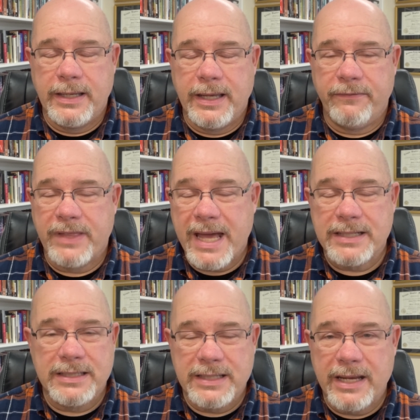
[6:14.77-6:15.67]
If
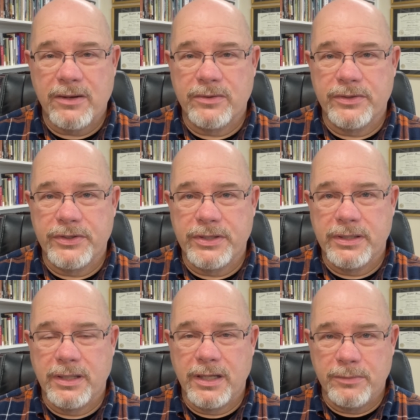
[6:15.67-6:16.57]
that sounds
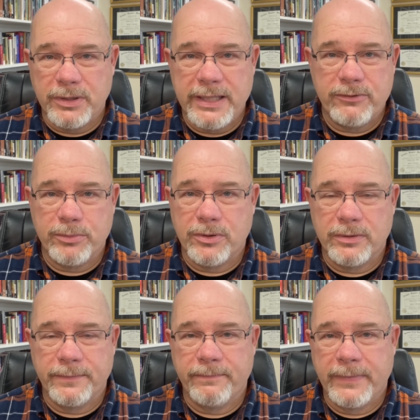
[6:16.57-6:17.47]

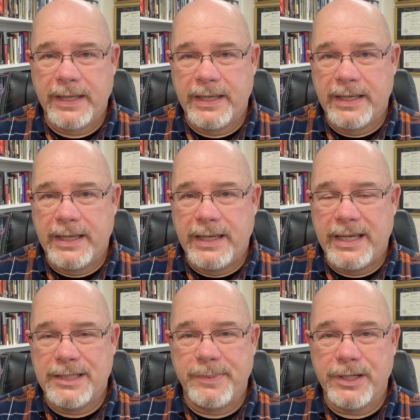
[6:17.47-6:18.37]
unbelievable,
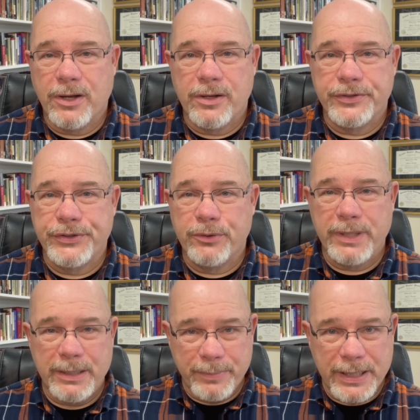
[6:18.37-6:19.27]
it's because so
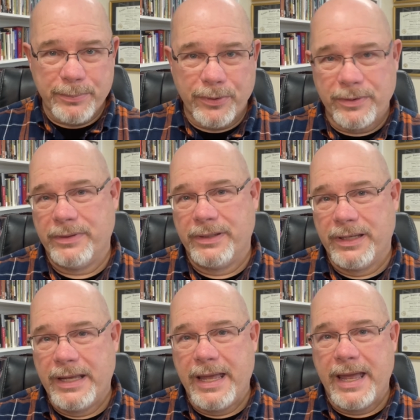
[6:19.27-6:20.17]
many people
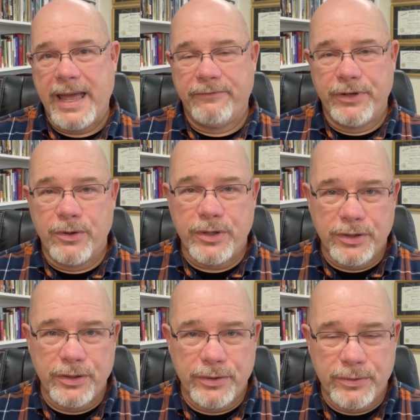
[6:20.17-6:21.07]
have no
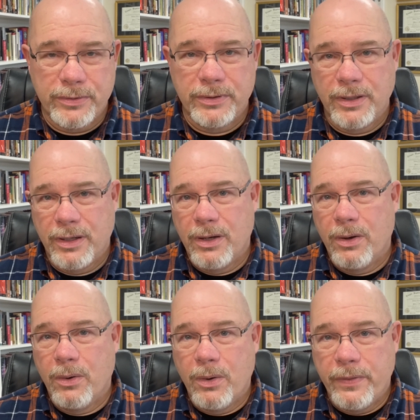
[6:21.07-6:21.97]
clue
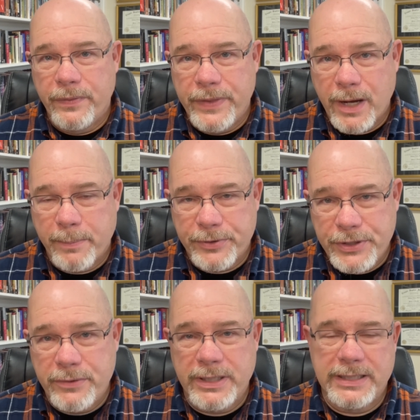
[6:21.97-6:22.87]
the
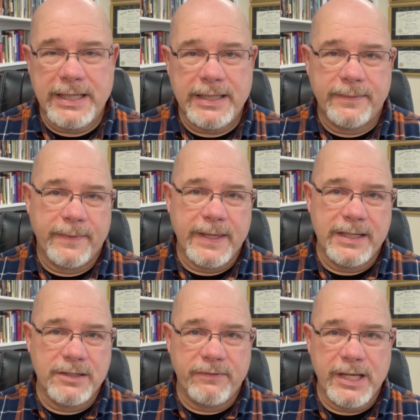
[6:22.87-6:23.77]
opportunity that
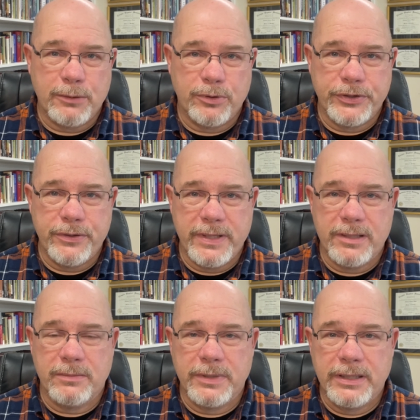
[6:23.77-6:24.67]
is available to
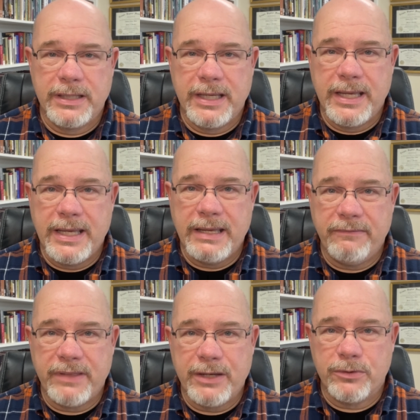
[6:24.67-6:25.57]
them
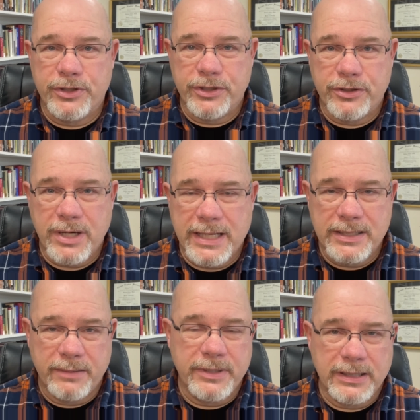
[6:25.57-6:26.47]
if they will just try
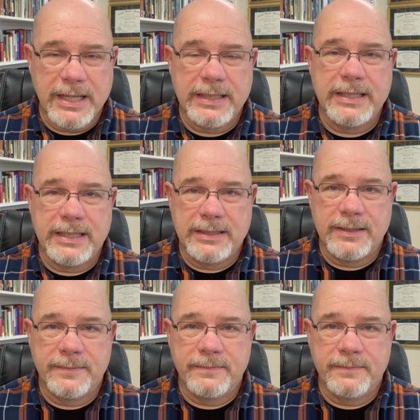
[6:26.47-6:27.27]
something like this.